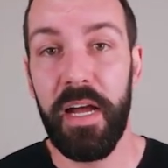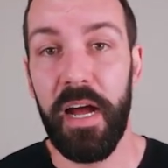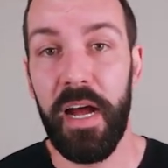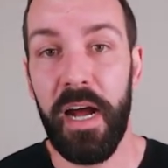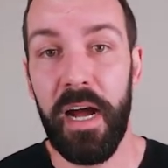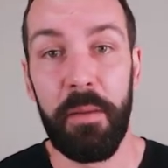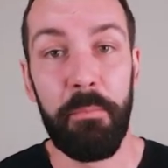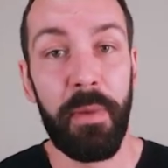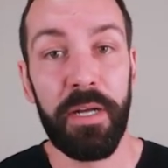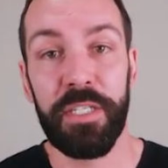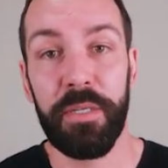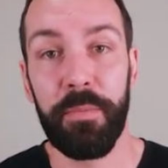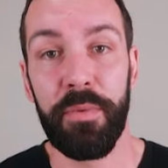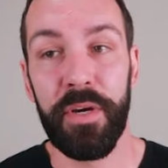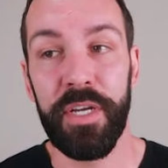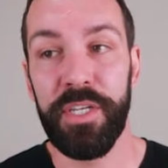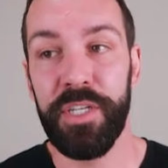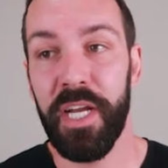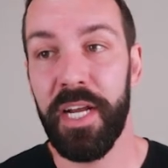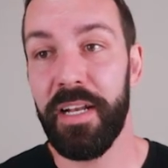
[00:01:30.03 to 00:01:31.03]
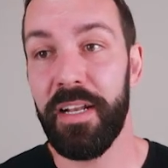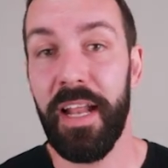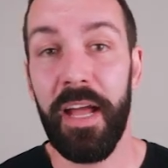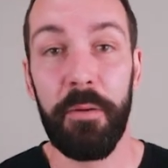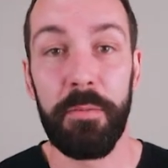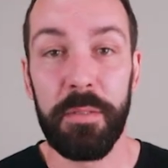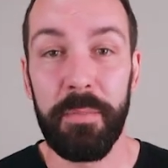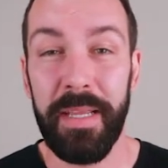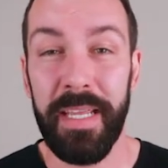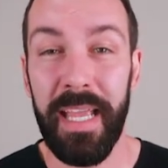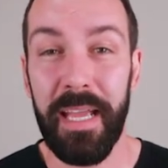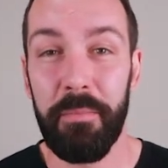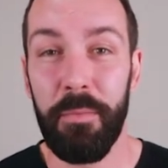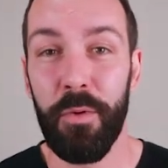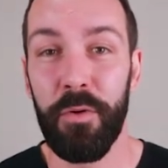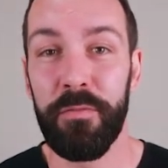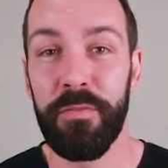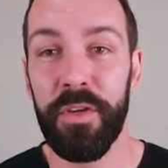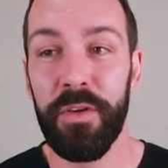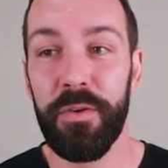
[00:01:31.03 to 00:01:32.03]
Much appreciated. Helps me get
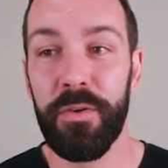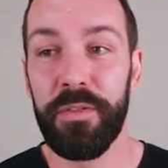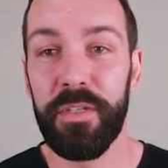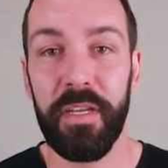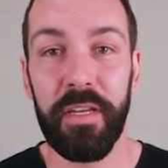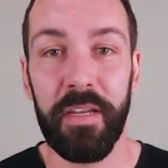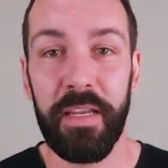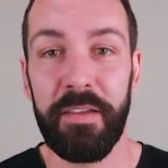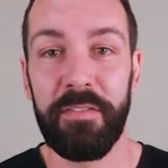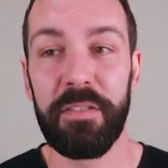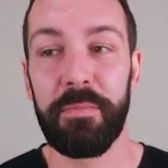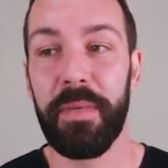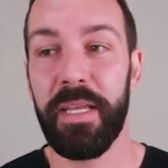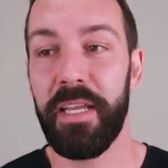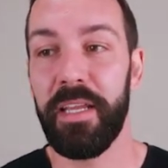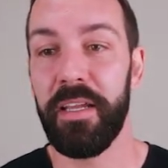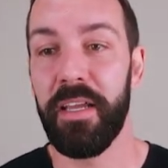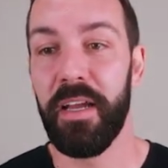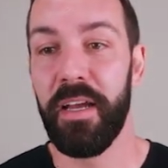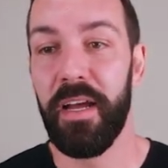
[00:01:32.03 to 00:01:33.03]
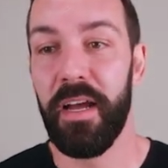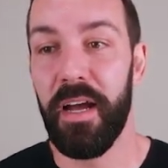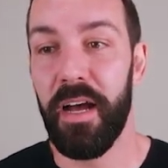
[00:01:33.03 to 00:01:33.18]
more views. Gives me,